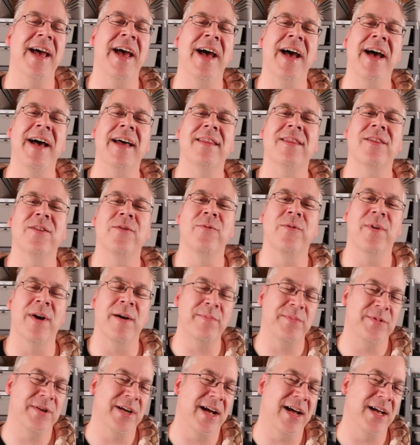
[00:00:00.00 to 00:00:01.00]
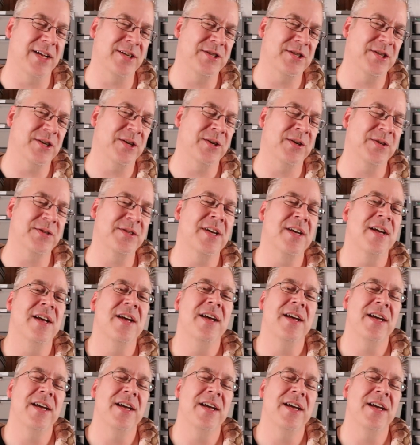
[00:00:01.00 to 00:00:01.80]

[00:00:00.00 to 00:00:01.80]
at the reptile shows